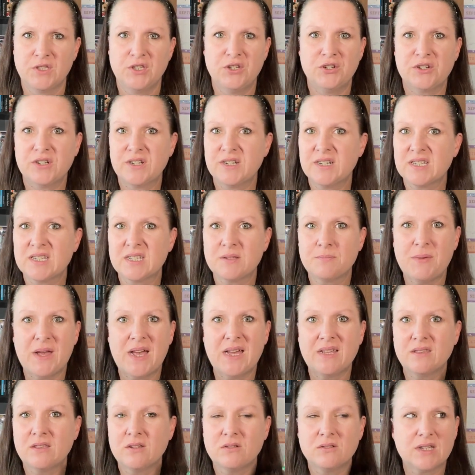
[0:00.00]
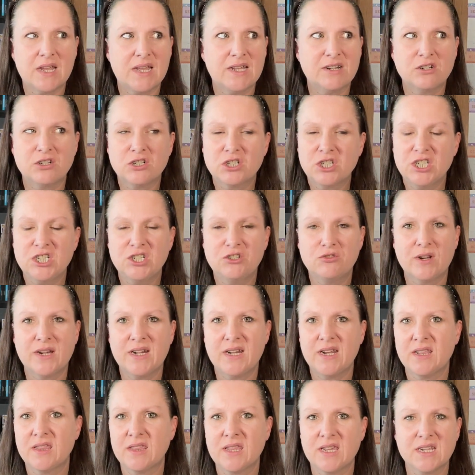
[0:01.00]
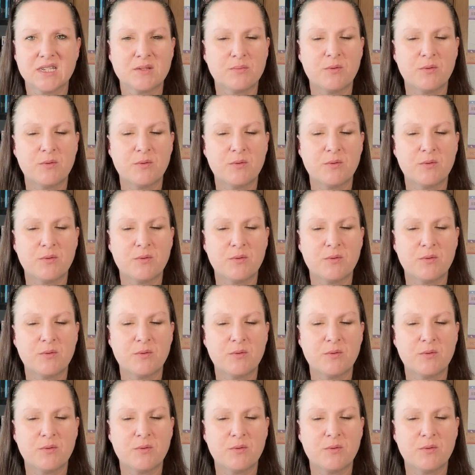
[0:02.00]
You're going to spot those energy draining things